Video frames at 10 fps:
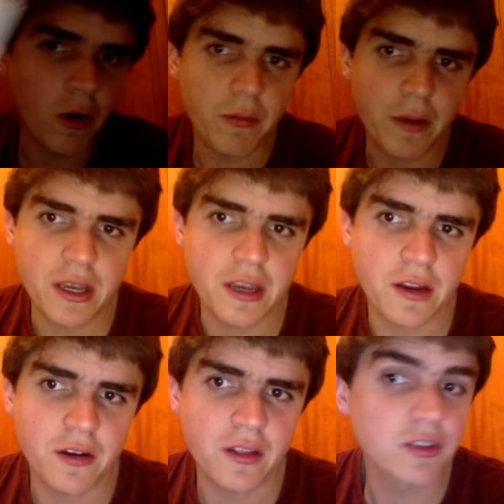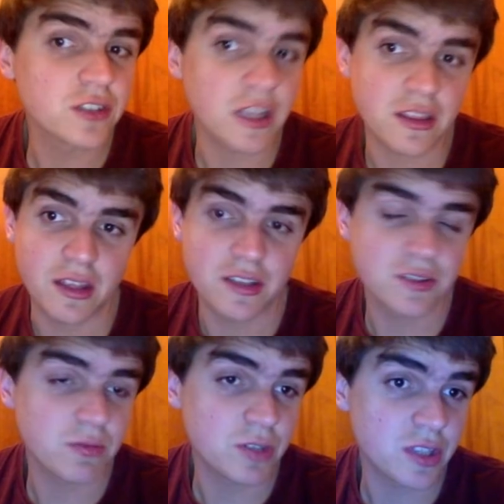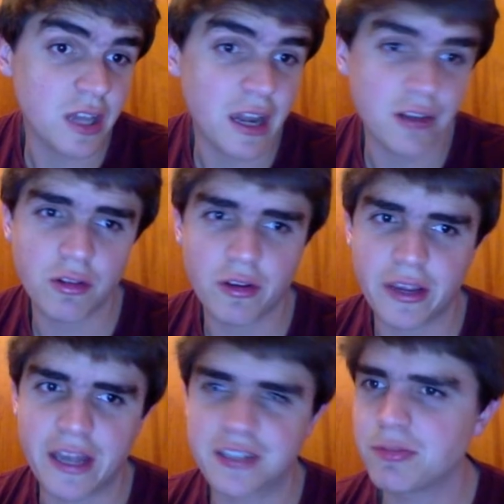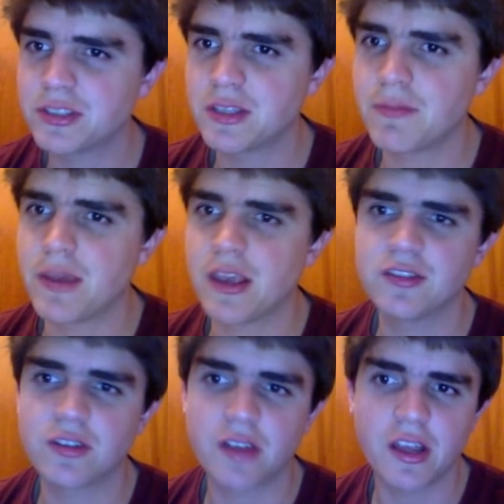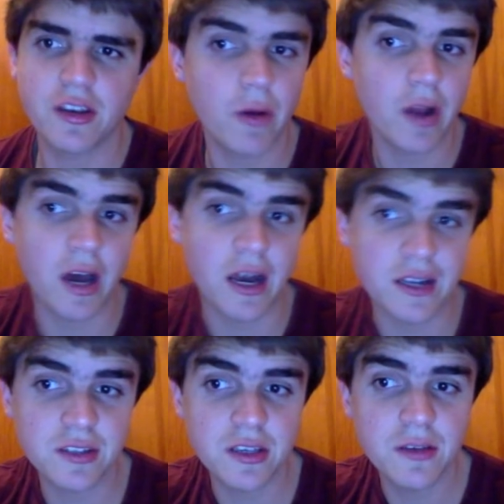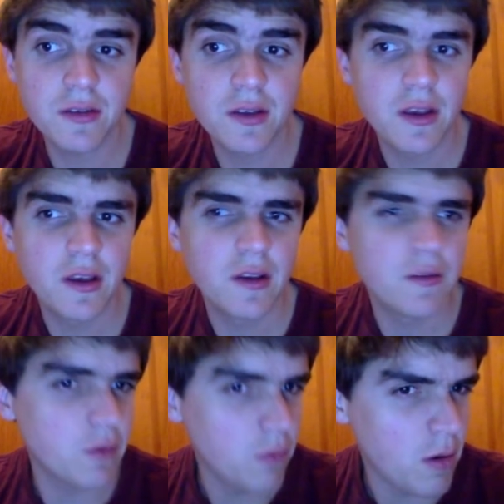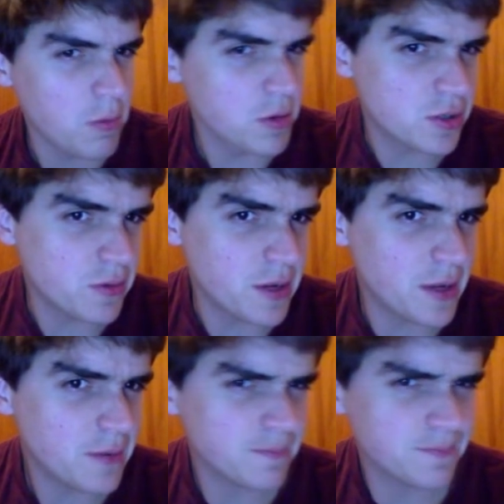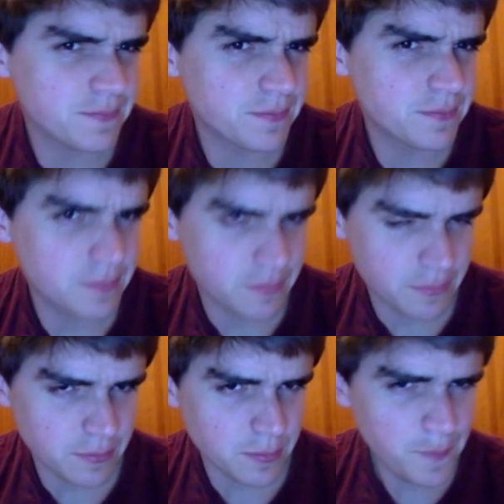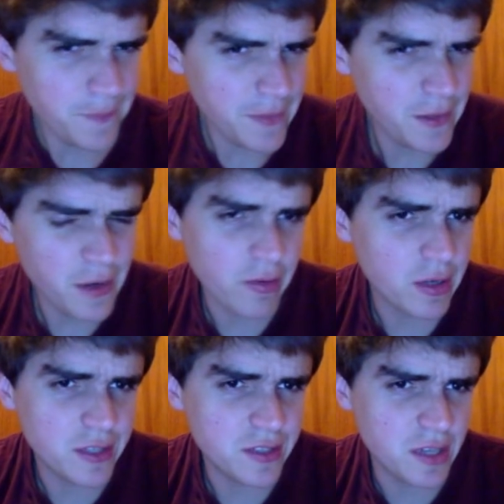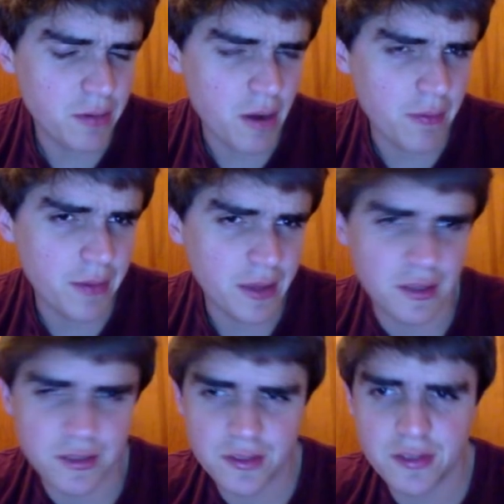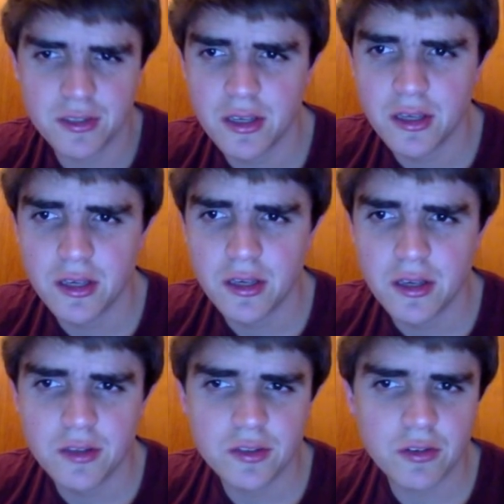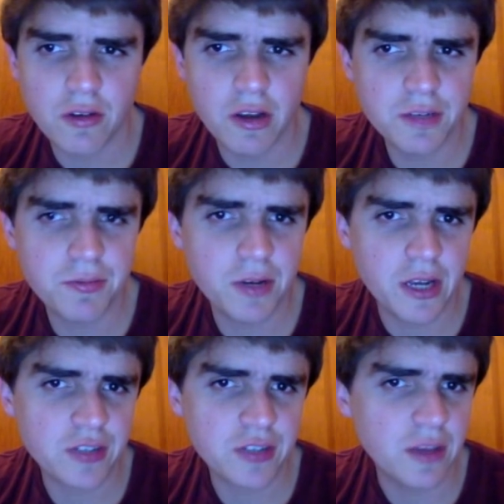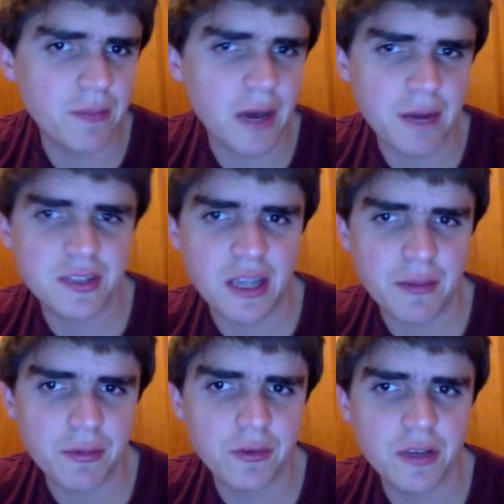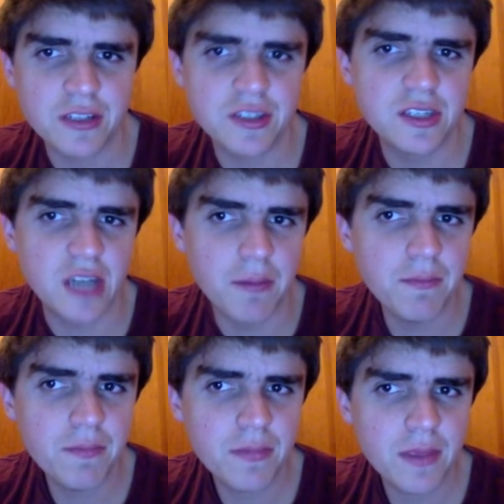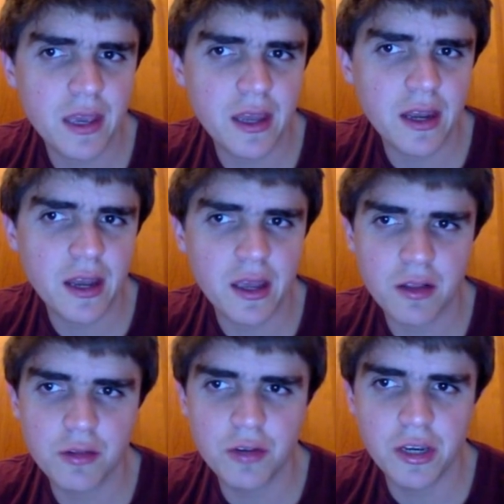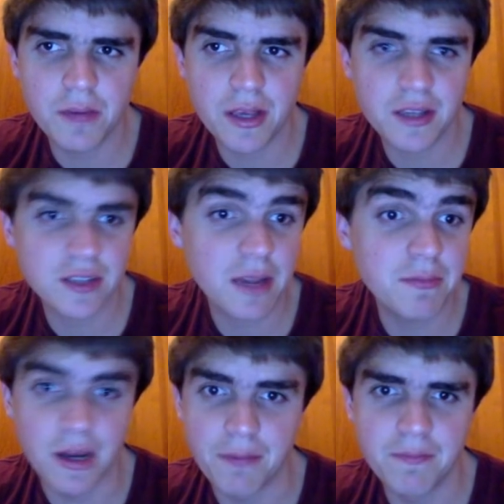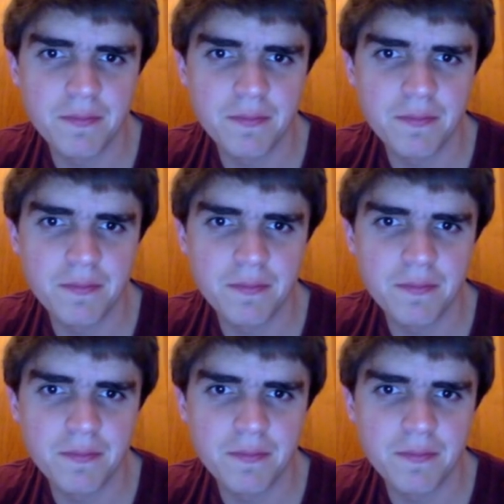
written here that looks like this, which is the hydrochloric acid plus the baking soda. And you know what? Honestly, for what we're doing, you're never going to see a problem like this. So go ahead and just put an X to that bottom example. It's dumb, and I included it because I'm dumb.